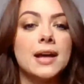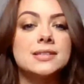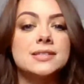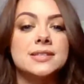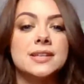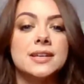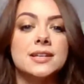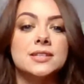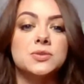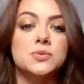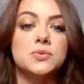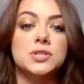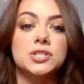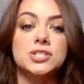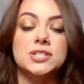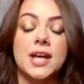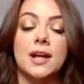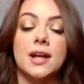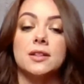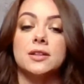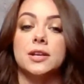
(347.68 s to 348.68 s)
baskets, which
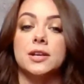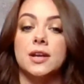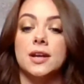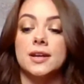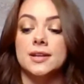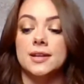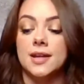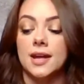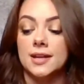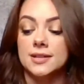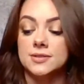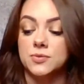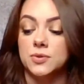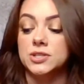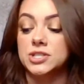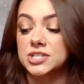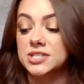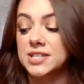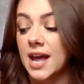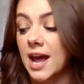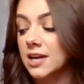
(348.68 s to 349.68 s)
is actually eh,
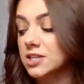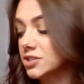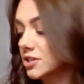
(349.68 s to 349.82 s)
which is